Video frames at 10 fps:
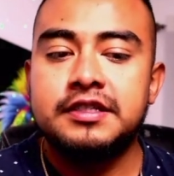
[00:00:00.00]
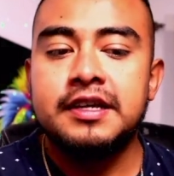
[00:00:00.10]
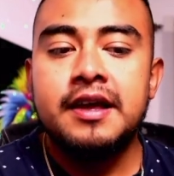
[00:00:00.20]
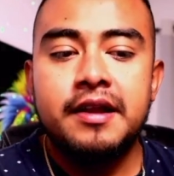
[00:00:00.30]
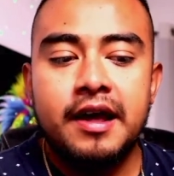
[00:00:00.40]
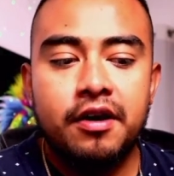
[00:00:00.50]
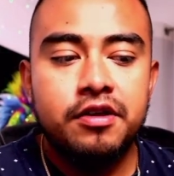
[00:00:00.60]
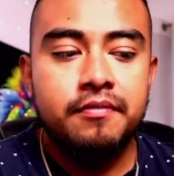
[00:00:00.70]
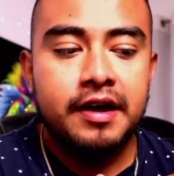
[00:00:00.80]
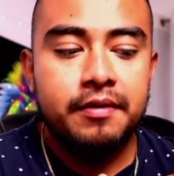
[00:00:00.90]
Now you
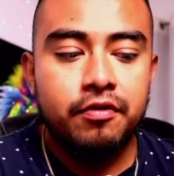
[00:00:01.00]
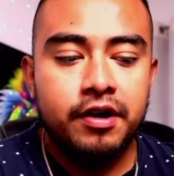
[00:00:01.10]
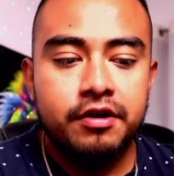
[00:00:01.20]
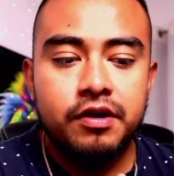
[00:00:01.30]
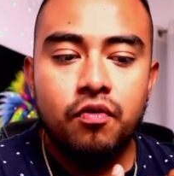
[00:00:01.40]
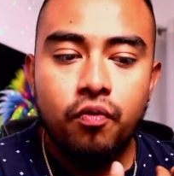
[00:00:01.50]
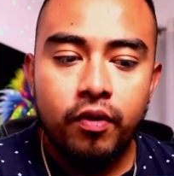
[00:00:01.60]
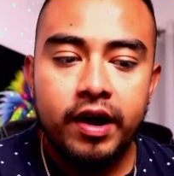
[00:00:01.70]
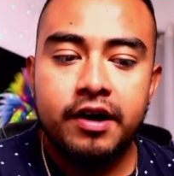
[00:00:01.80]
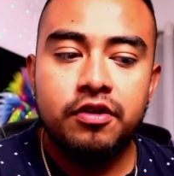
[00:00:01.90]
might be wondering,
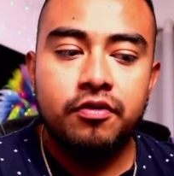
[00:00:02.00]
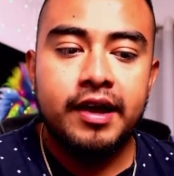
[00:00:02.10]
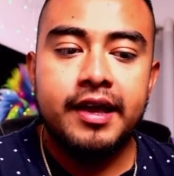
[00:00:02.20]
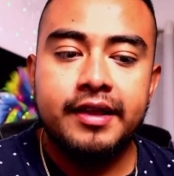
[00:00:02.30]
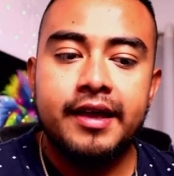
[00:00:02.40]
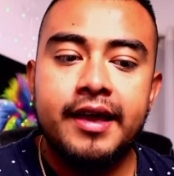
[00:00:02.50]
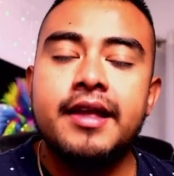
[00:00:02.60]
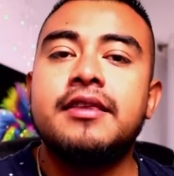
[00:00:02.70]
where do I get the hint